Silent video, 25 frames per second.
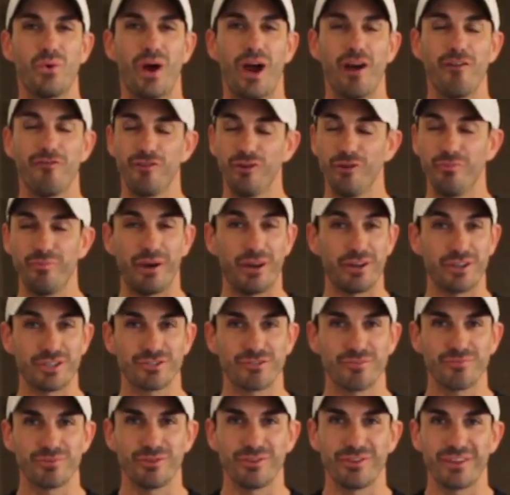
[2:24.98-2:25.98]
I feel better
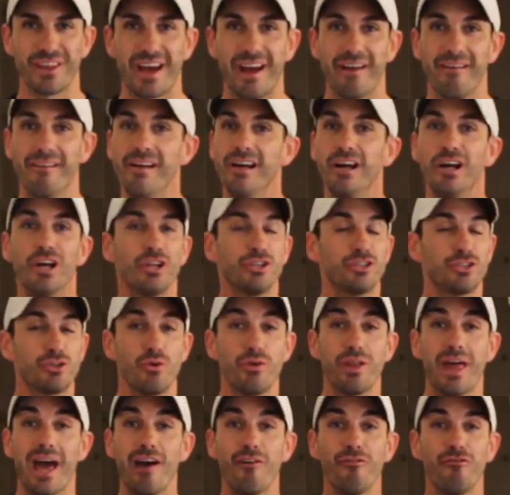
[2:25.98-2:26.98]
just from doing that.
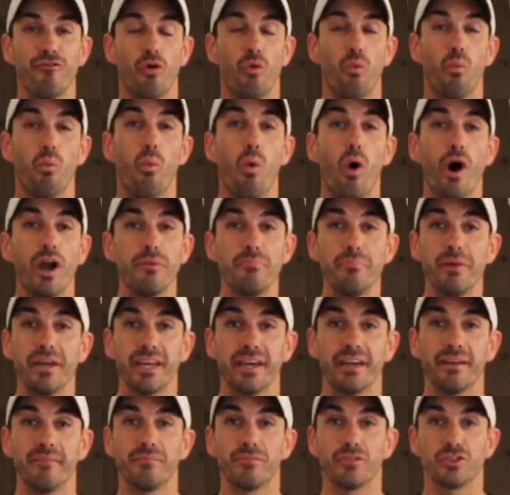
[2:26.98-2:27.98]
Do that for one
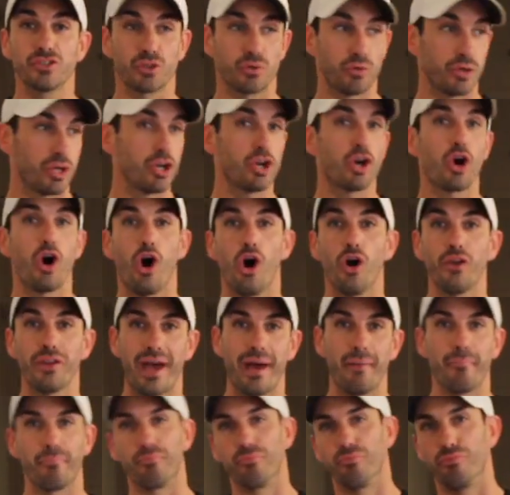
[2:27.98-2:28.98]
minute. So you can call
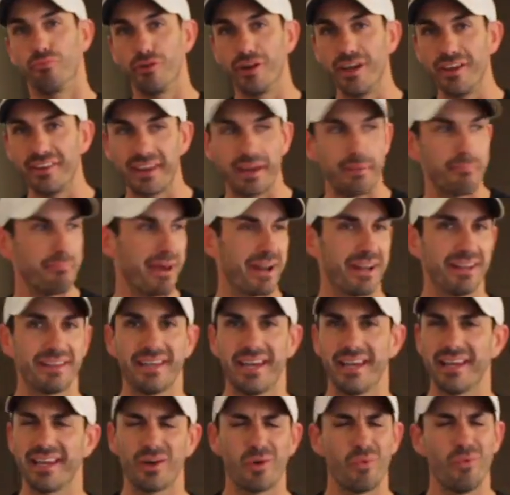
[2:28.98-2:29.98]
that breathing,
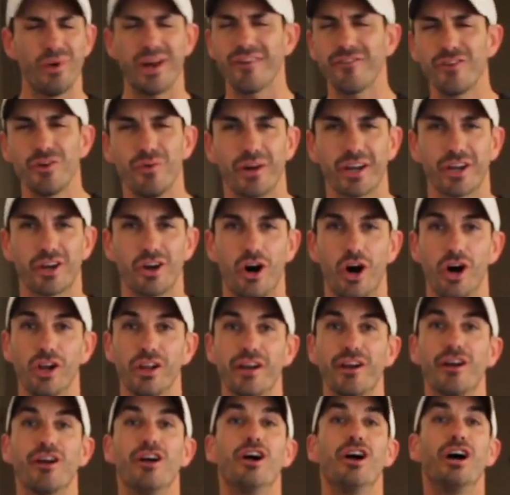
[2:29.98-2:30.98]
meditating, whatever you want to
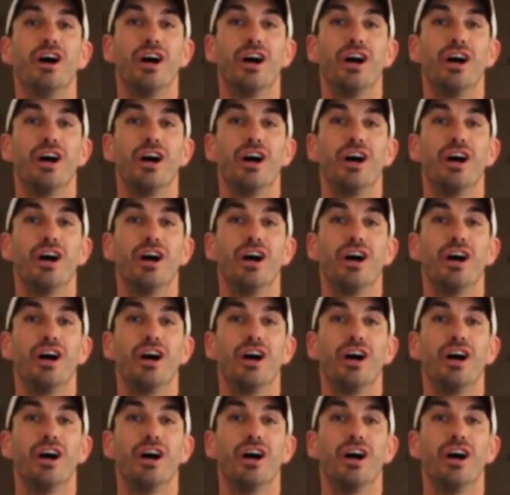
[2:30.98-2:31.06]
call it.